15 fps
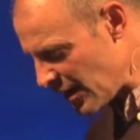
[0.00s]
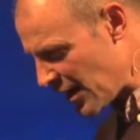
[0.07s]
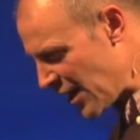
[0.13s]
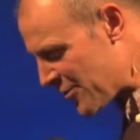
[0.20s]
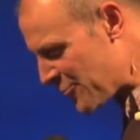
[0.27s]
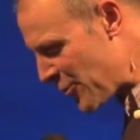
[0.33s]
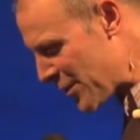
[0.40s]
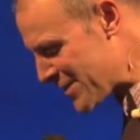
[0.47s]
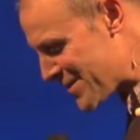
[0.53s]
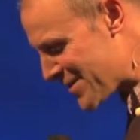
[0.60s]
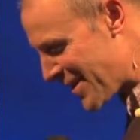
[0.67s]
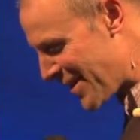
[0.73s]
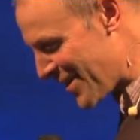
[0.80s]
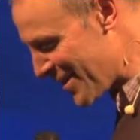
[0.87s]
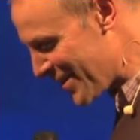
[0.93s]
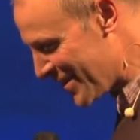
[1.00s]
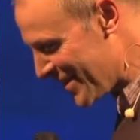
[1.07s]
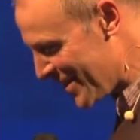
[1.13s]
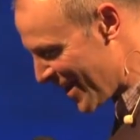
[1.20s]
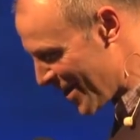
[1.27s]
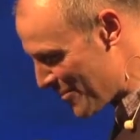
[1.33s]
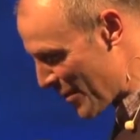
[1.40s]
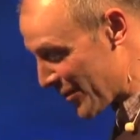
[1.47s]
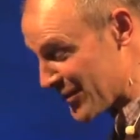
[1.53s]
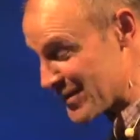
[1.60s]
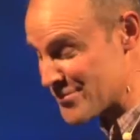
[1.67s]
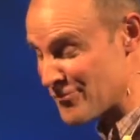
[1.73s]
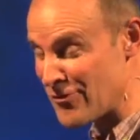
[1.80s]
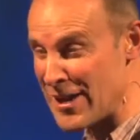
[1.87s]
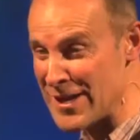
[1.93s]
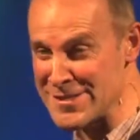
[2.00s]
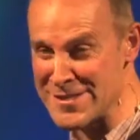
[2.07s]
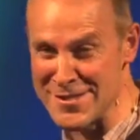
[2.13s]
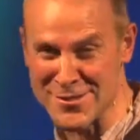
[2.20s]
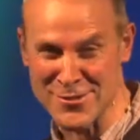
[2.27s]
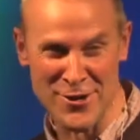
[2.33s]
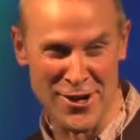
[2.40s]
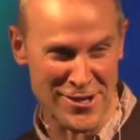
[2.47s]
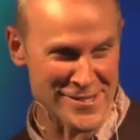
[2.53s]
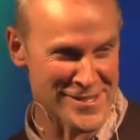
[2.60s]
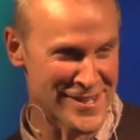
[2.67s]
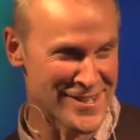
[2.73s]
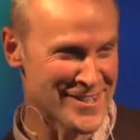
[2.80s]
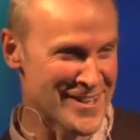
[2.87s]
I read about this flight instructor